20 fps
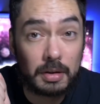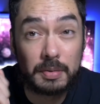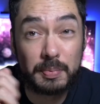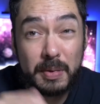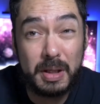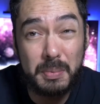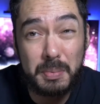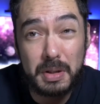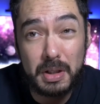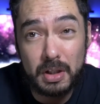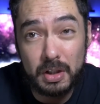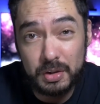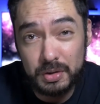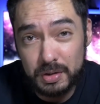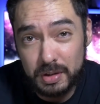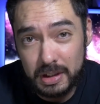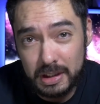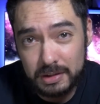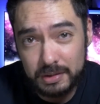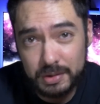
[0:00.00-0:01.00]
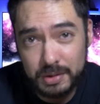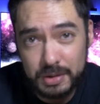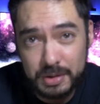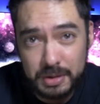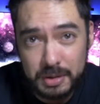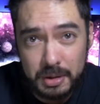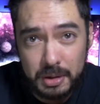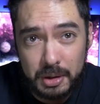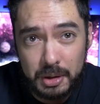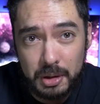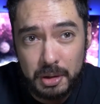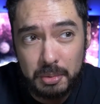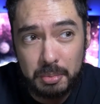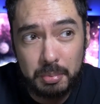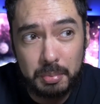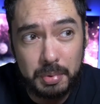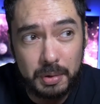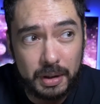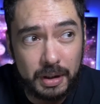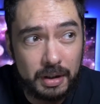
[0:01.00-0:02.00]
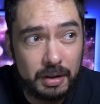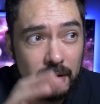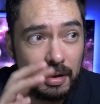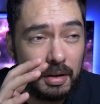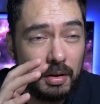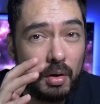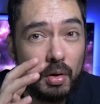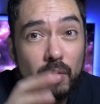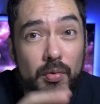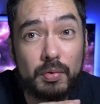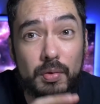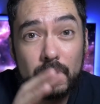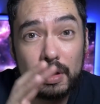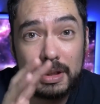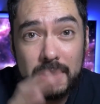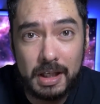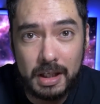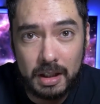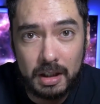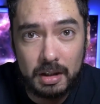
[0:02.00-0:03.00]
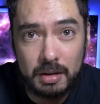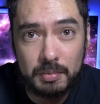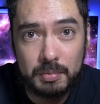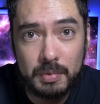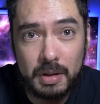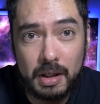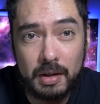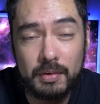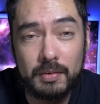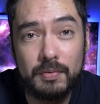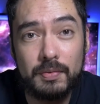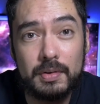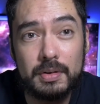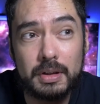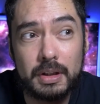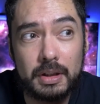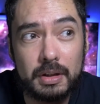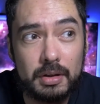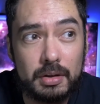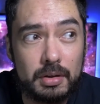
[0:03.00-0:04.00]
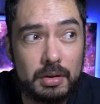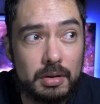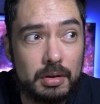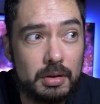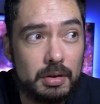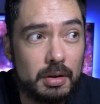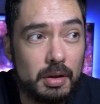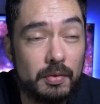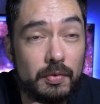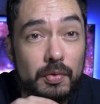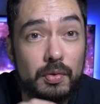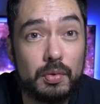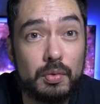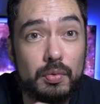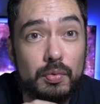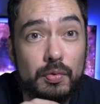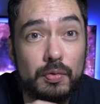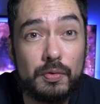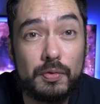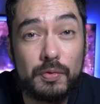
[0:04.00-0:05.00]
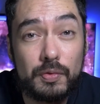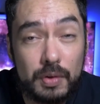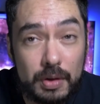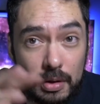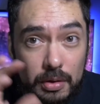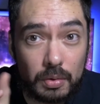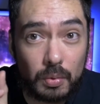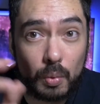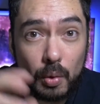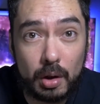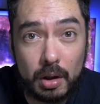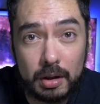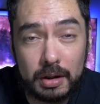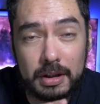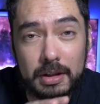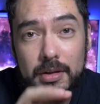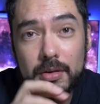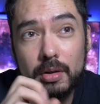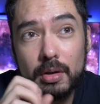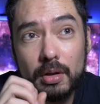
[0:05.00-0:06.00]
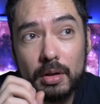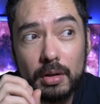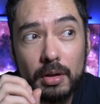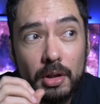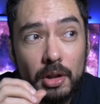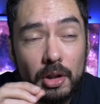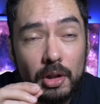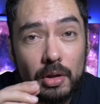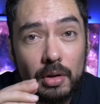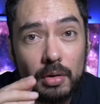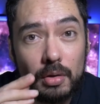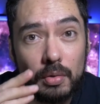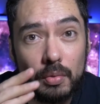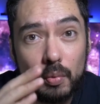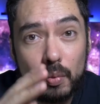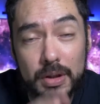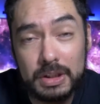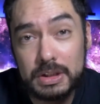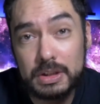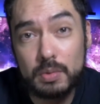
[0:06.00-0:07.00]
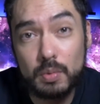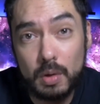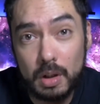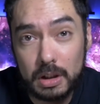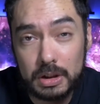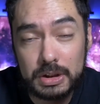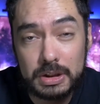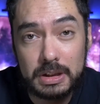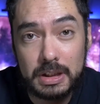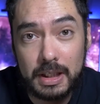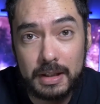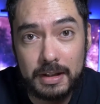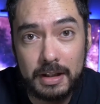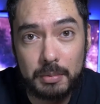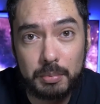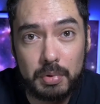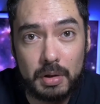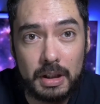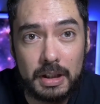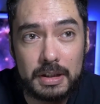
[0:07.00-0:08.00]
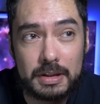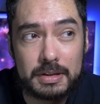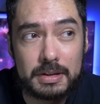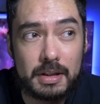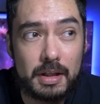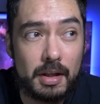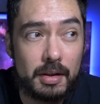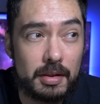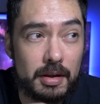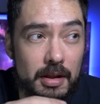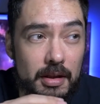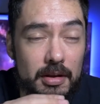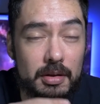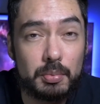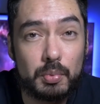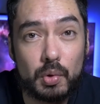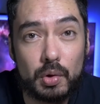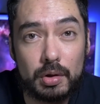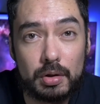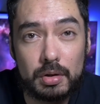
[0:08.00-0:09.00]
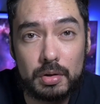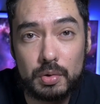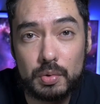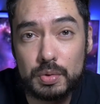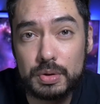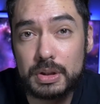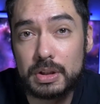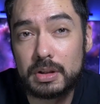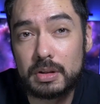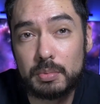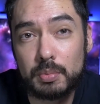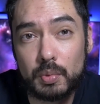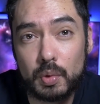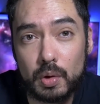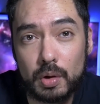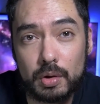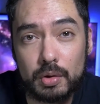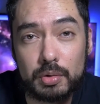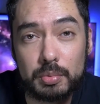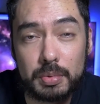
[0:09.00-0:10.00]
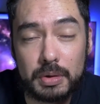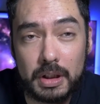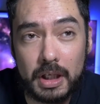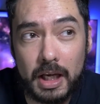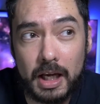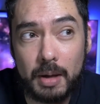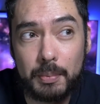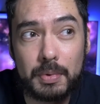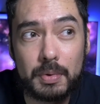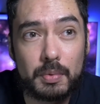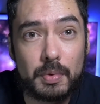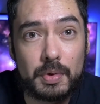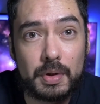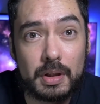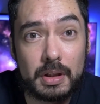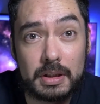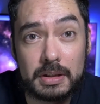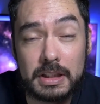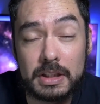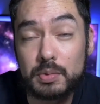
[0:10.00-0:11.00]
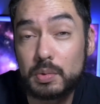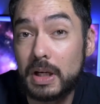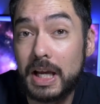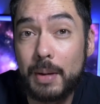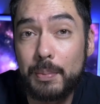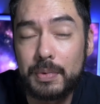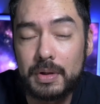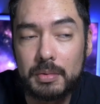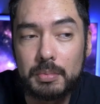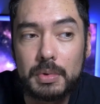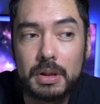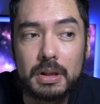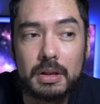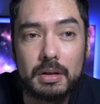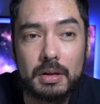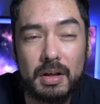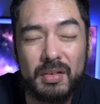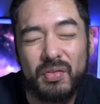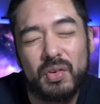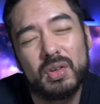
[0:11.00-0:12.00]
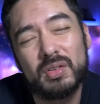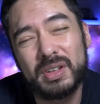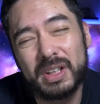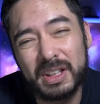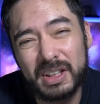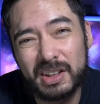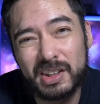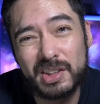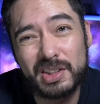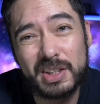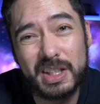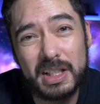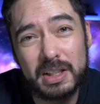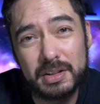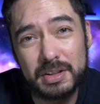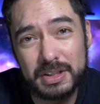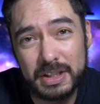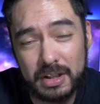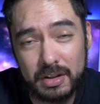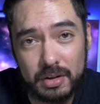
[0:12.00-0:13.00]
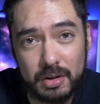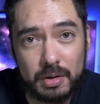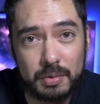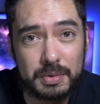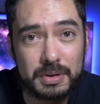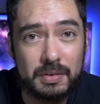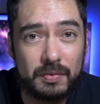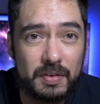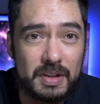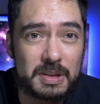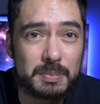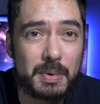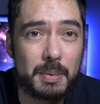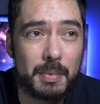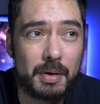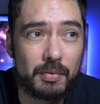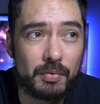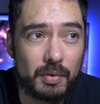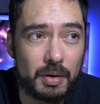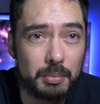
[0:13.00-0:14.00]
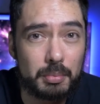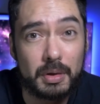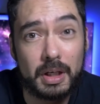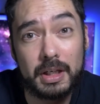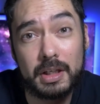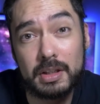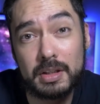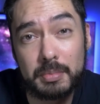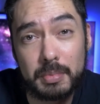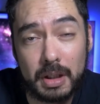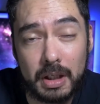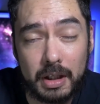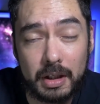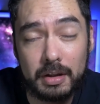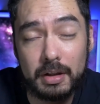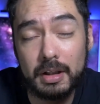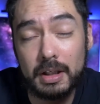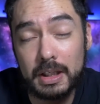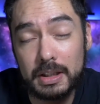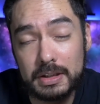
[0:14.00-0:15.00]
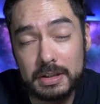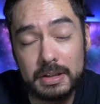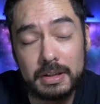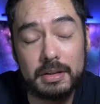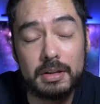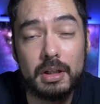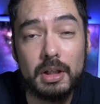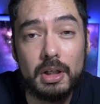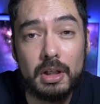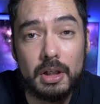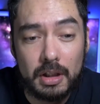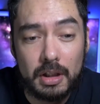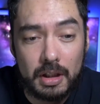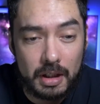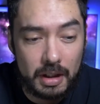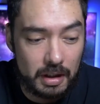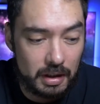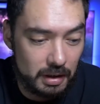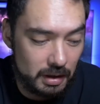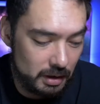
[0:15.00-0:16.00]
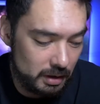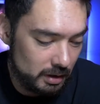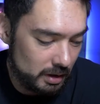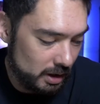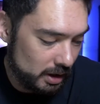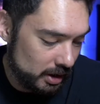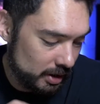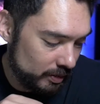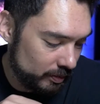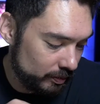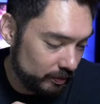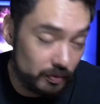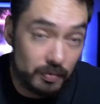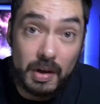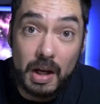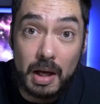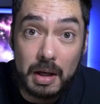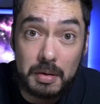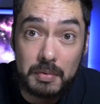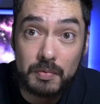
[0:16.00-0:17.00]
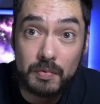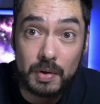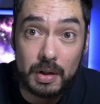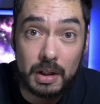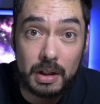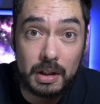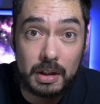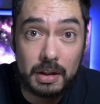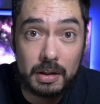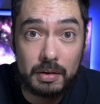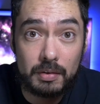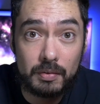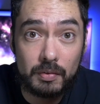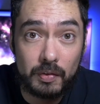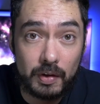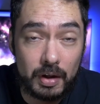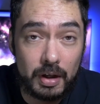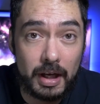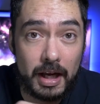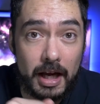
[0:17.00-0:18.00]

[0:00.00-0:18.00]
maybe $100, but over time, I feel like if you feel wonky or wishy-washy on that price, I think the more you use it, the more you'll be happy with it, because that's what happened to me. I felt like $100, I don't know, I was convinced by my friend Brandon to buy it, and I did, and I'm very, very